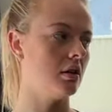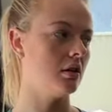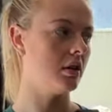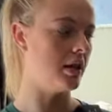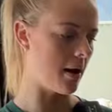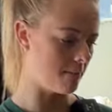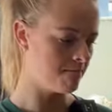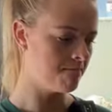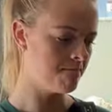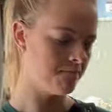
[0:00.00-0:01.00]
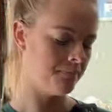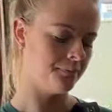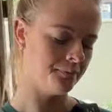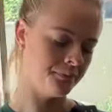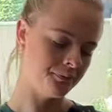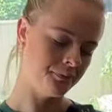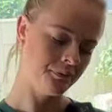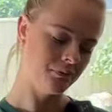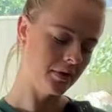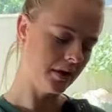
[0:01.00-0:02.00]
um, yeah. for, say, six dollars
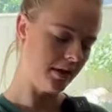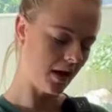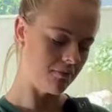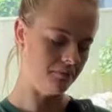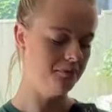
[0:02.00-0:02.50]
eighty. Yeah.